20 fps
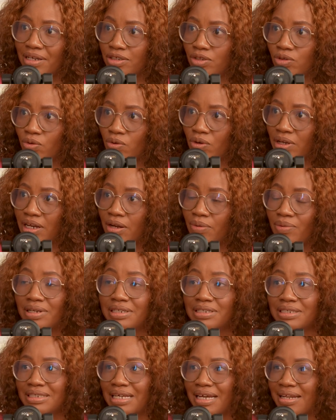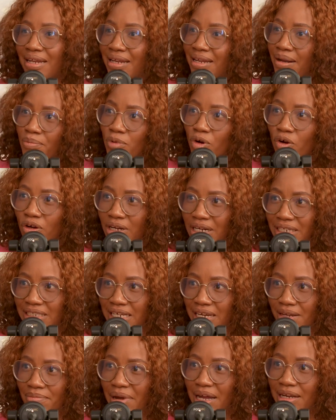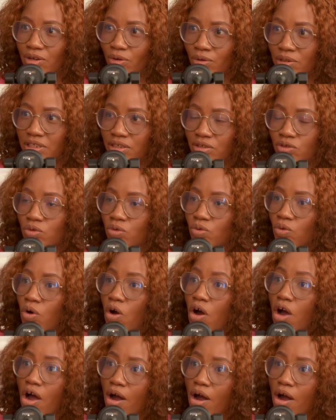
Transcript: as Lungi will decide that I'm not going to take my daughter to